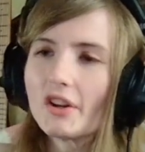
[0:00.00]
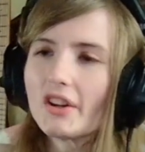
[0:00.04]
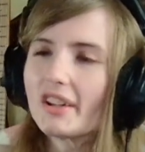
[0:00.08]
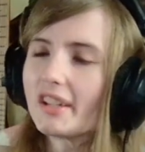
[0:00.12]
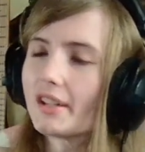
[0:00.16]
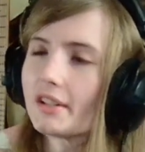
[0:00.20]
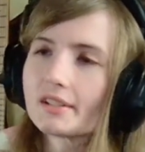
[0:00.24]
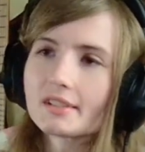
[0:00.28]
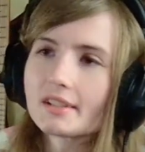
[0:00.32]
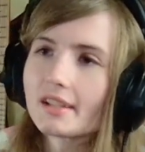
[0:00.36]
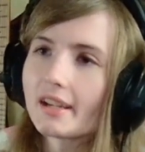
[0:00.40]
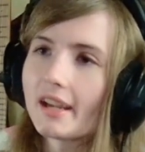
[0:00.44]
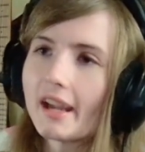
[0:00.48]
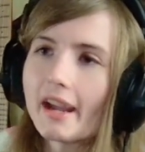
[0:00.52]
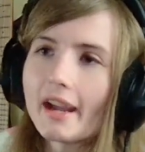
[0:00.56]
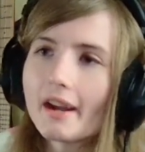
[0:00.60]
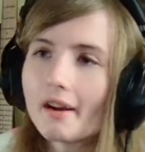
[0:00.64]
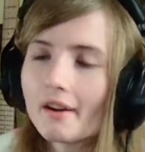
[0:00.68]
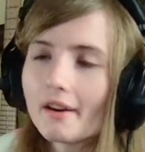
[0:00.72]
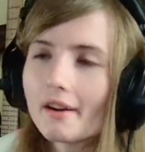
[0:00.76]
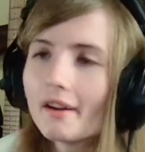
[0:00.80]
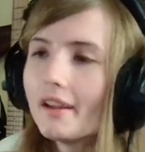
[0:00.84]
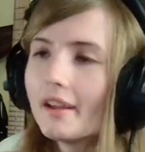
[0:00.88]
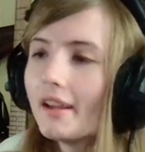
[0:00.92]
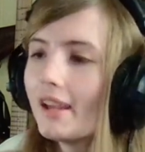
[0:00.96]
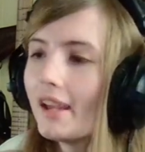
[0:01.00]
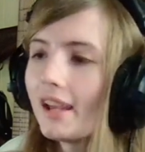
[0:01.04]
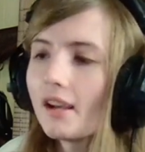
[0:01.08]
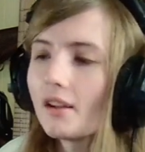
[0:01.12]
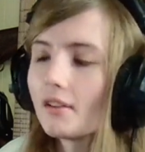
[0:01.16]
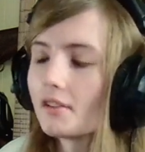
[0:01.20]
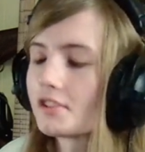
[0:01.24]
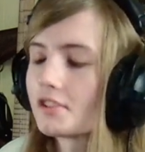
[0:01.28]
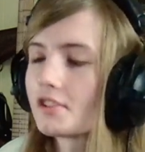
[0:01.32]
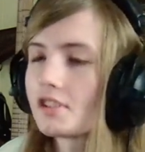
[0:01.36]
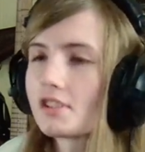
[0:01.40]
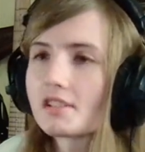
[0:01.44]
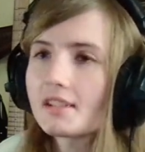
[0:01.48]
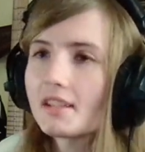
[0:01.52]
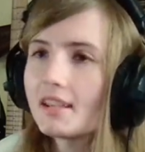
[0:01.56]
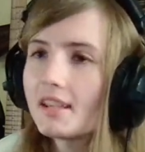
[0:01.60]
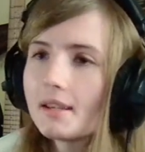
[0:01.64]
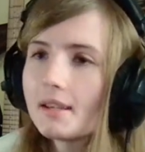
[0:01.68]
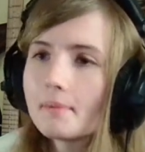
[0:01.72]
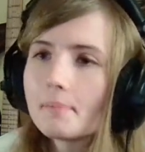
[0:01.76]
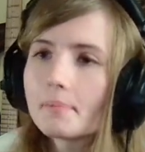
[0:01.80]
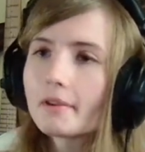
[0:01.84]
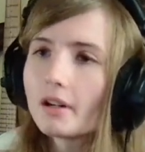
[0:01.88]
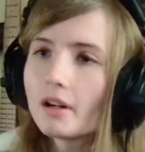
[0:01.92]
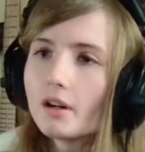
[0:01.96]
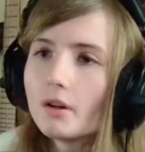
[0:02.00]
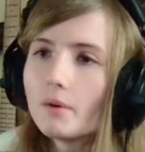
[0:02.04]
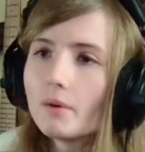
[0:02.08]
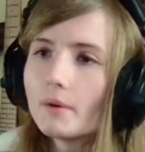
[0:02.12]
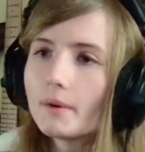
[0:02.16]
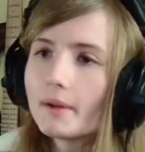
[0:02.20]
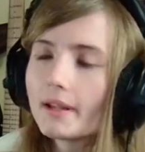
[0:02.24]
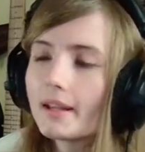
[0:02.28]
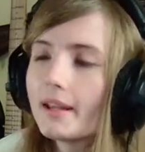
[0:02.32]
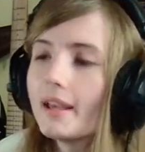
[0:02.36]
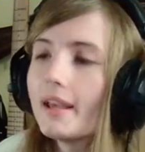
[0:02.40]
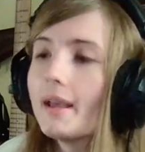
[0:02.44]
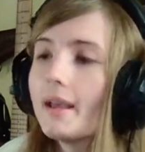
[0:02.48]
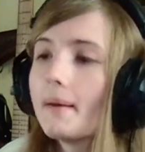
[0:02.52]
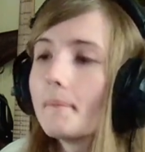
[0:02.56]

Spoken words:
It doesn't care. It'll just keep going.